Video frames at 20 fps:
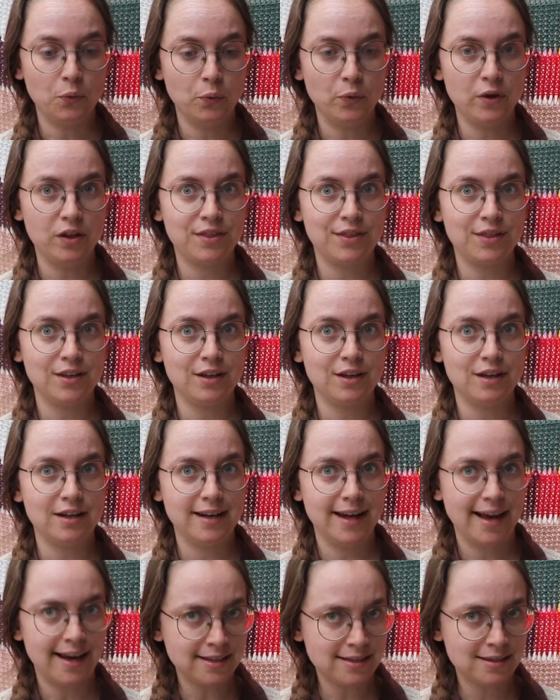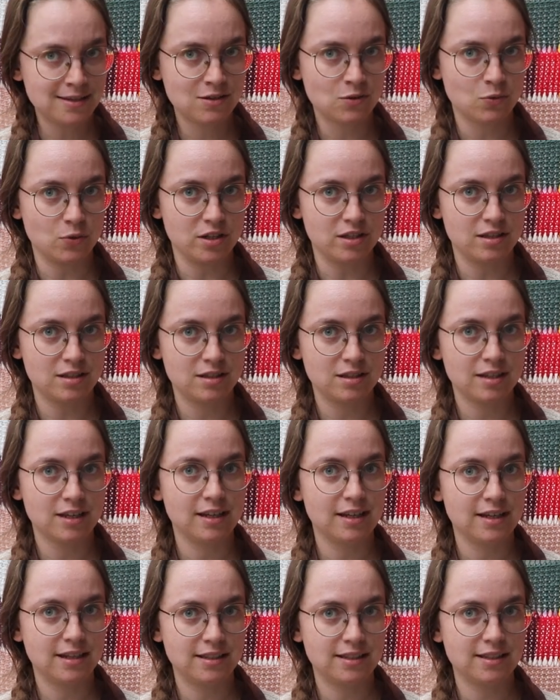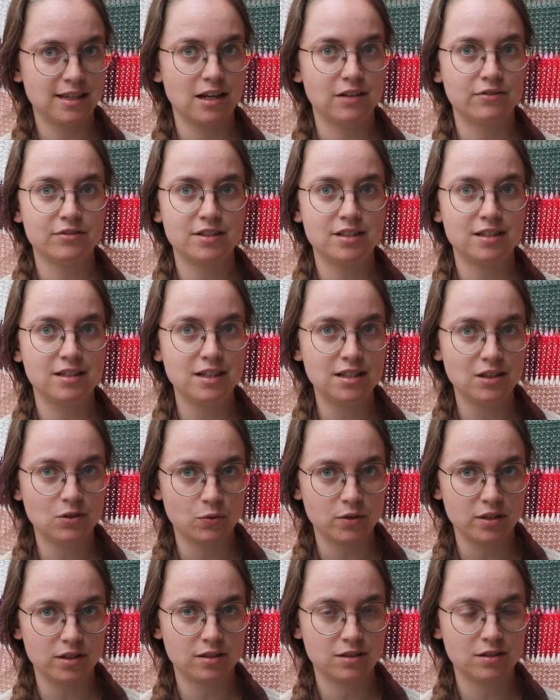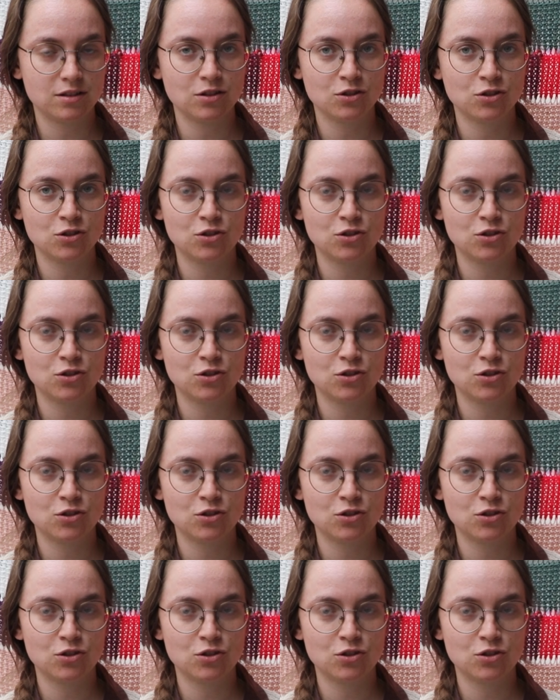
with an S twist instead of a Z twist.